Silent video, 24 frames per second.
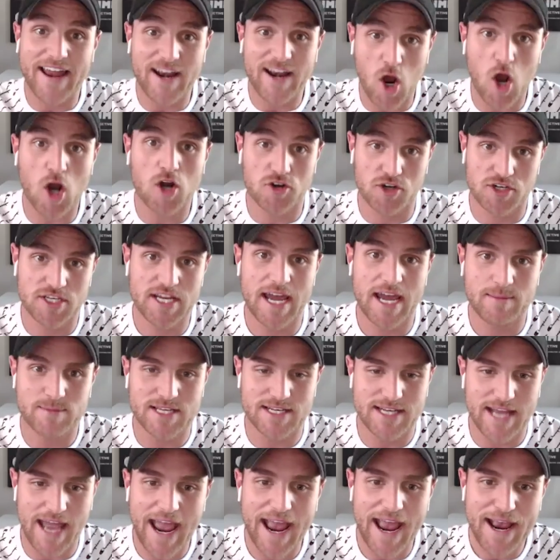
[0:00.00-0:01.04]
a hundred times
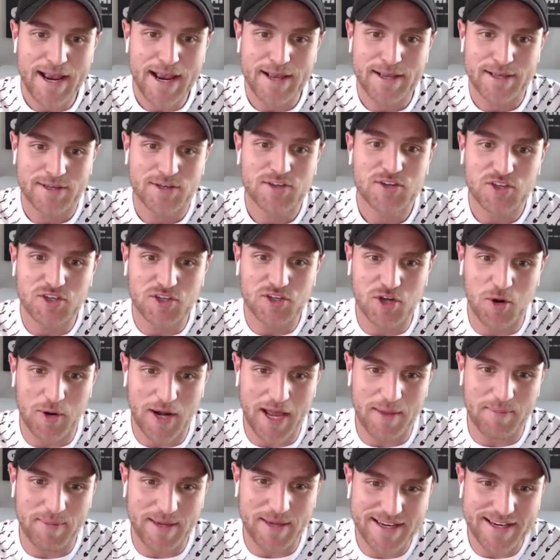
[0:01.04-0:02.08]
a day. You know what
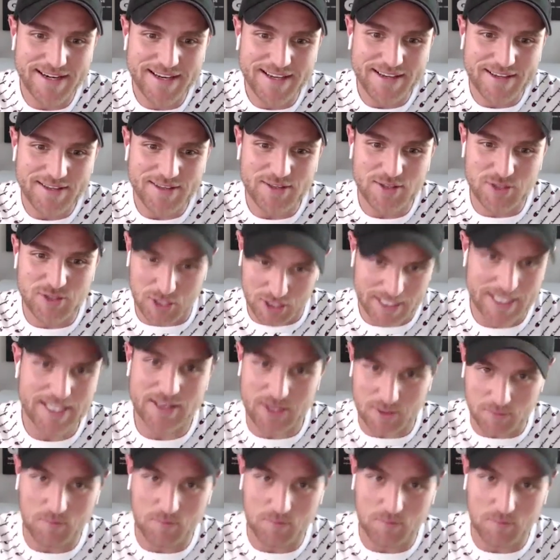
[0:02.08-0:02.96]
I mean? Yeah, yeah, yeah. To get the